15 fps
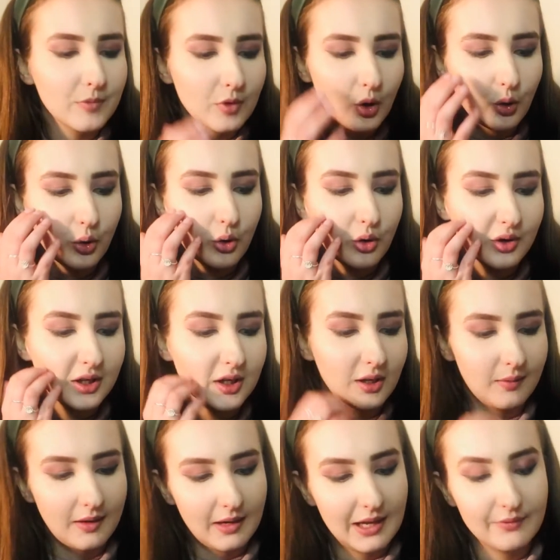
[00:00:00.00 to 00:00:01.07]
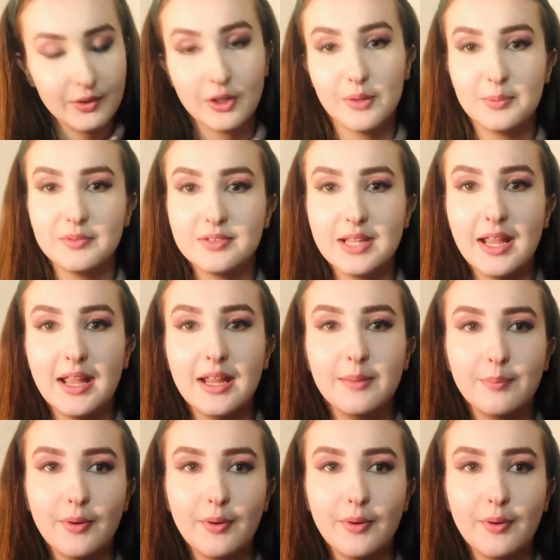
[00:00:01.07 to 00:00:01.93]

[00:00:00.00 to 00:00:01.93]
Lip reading: or you know, I'll have a cup of tea,